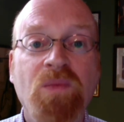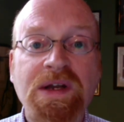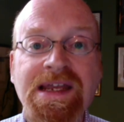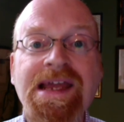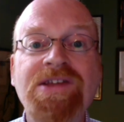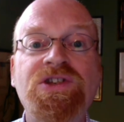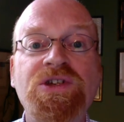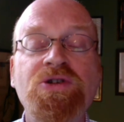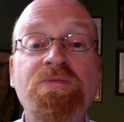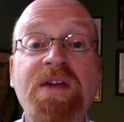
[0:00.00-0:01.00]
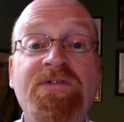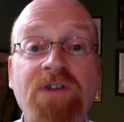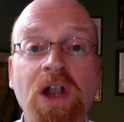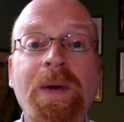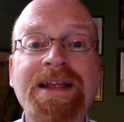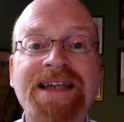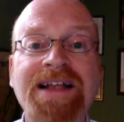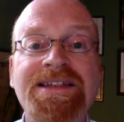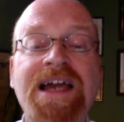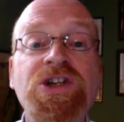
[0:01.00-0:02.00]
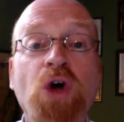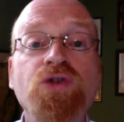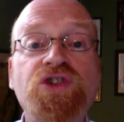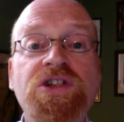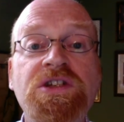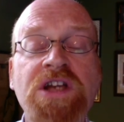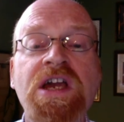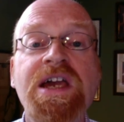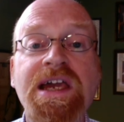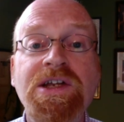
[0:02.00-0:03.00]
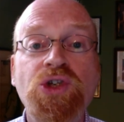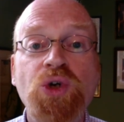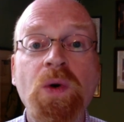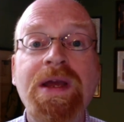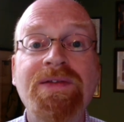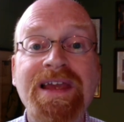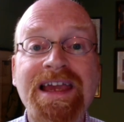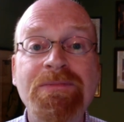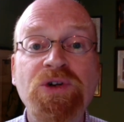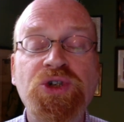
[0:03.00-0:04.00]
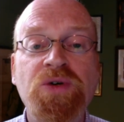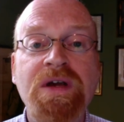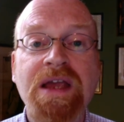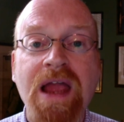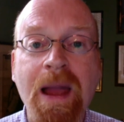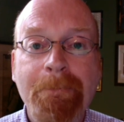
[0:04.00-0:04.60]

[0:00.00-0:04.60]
We need to be following Dante, not just enjoying the imagery,